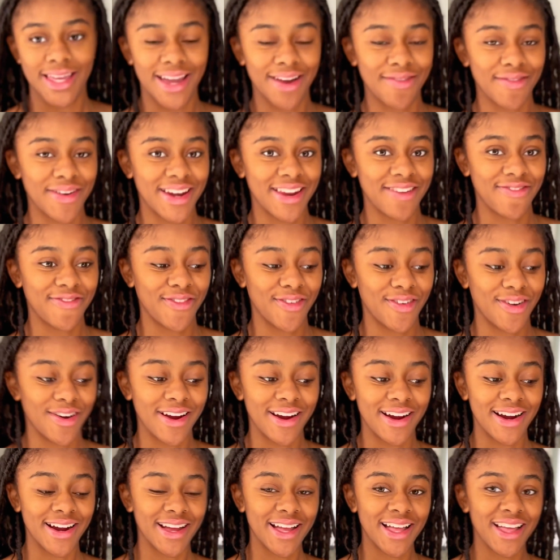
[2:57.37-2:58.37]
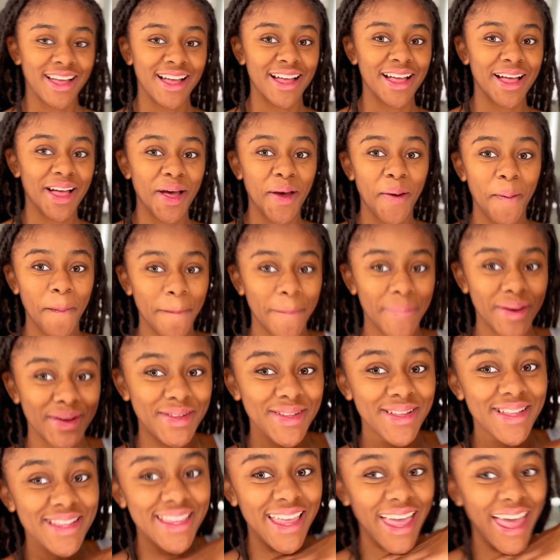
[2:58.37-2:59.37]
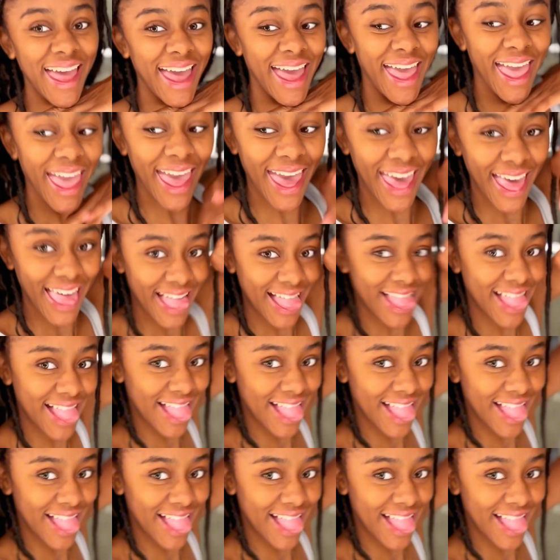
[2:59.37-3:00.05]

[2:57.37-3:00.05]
get ready for pool day.